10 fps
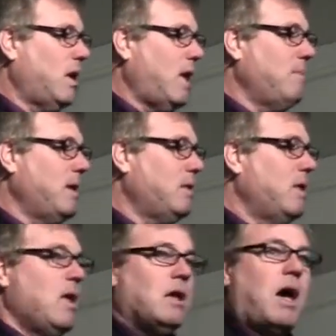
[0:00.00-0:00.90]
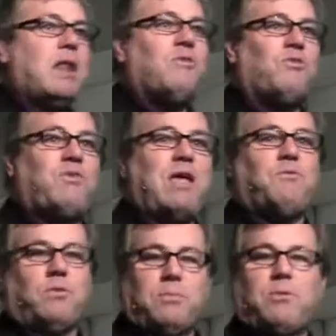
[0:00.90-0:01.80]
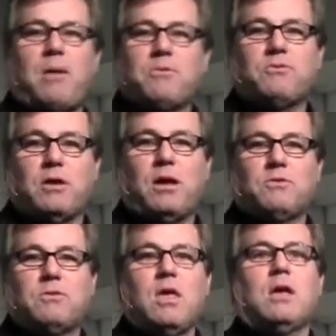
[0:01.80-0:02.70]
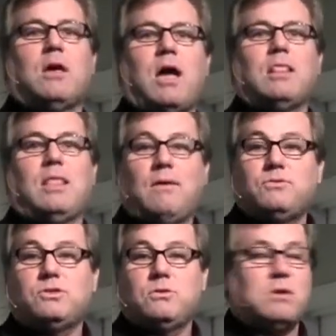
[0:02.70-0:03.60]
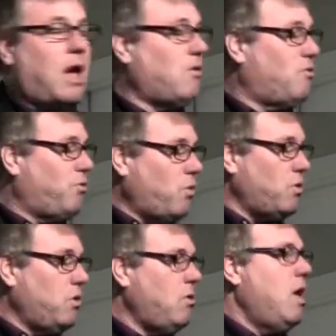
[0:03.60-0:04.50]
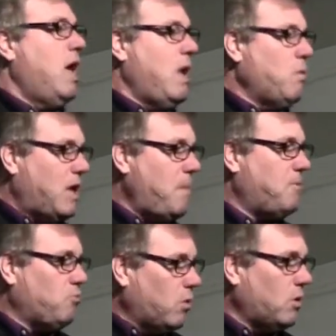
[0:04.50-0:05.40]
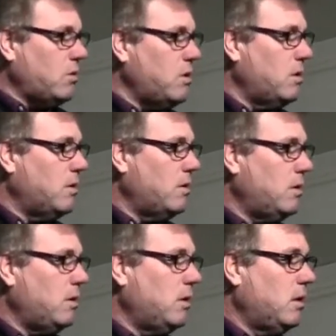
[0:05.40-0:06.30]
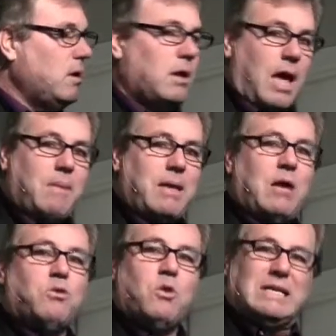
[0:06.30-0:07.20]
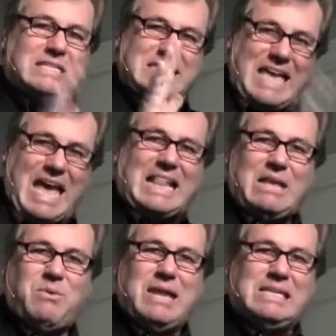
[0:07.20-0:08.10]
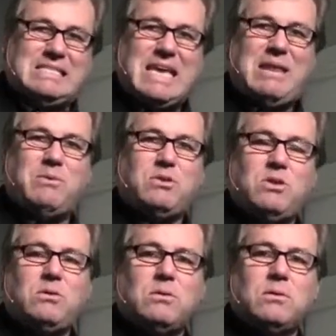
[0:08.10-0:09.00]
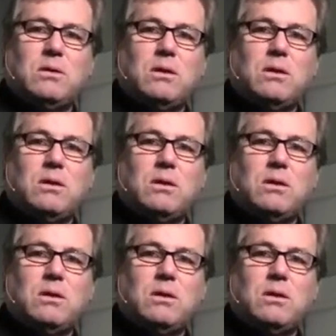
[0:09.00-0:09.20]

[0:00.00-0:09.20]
Amen. God is faithful that promised to us. God loves you. God's for you. He will keep His word. Amen. He'll do exactly what He said He would do.